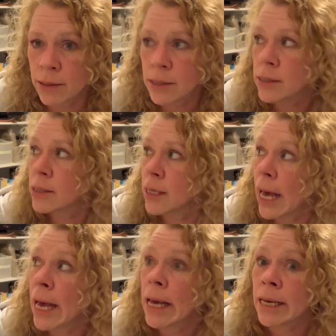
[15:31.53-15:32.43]
this is going to
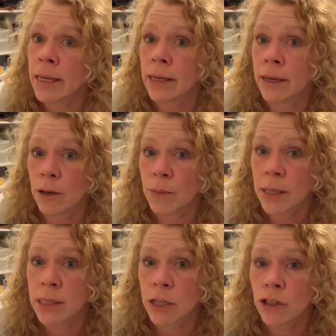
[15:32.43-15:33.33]
hang in here
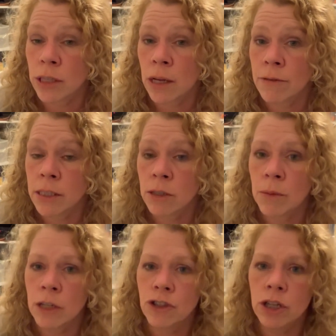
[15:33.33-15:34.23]
because I just love it so
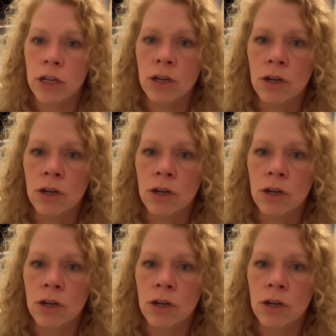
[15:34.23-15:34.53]
much.